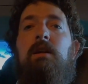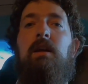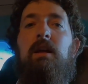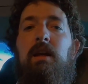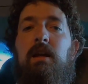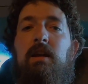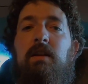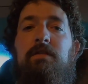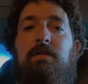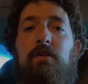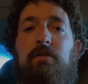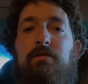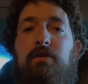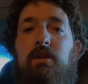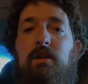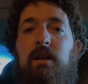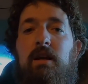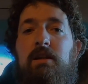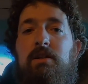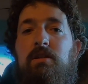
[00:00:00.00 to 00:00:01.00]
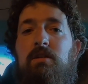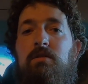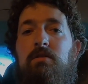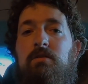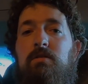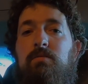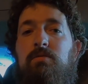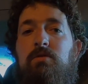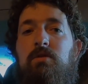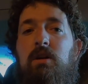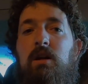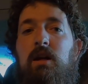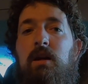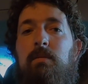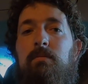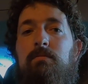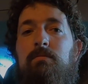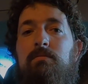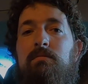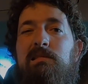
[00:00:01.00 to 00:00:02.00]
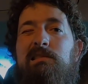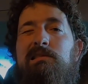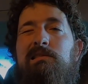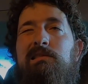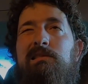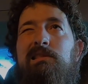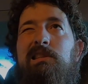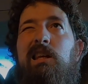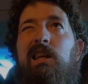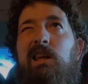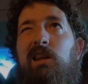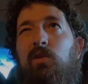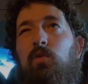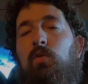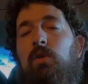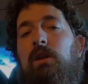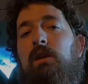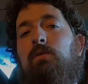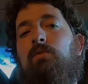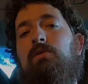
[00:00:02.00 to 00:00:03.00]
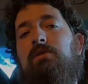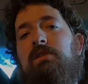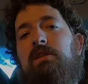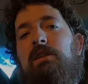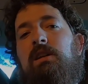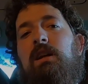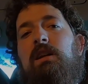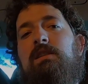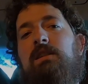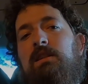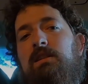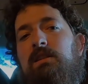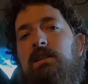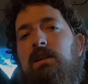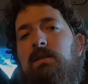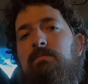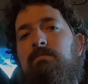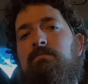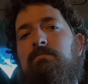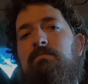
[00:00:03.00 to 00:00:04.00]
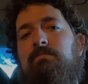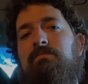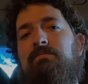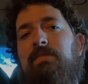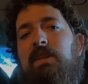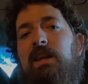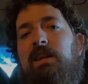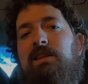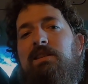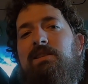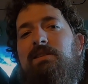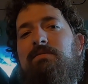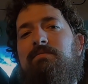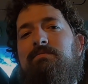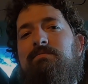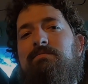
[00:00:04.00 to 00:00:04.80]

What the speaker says: and feel free to like, share, and subscribe, and we will see you guys next time. Thanks.